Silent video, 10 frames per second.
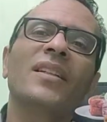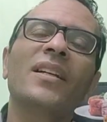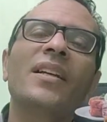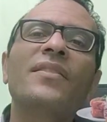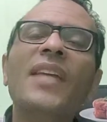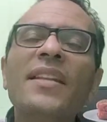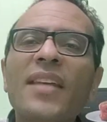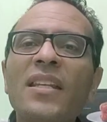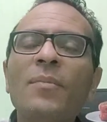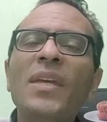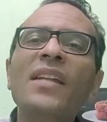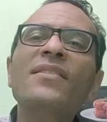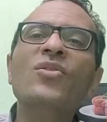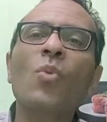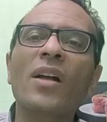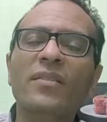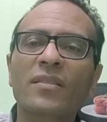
Tetany means what?